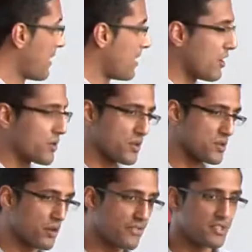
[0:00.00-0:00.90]
across
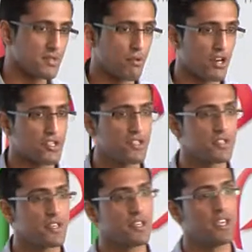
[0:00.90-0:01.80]
all of those
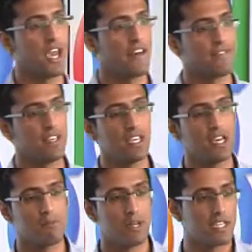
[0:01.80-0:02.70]
impressions. You have the
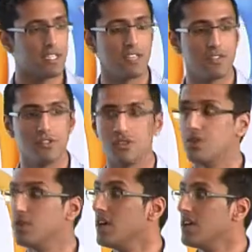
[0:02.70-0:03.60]
ability to
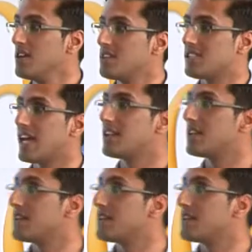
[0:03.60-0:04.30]
do standard